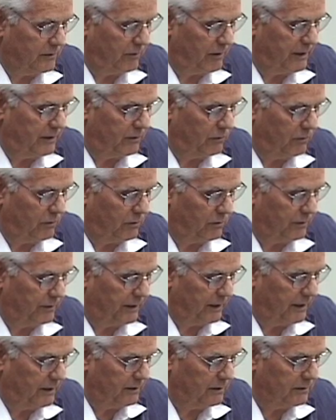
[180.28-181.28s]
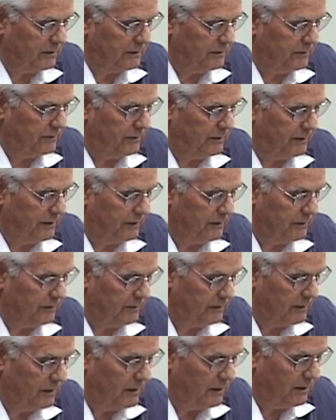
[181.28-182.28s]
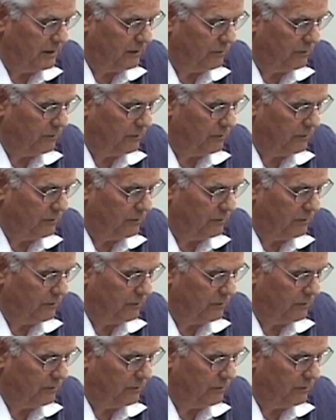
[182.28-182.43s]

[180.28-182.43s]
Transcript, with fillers: great horned owl and deer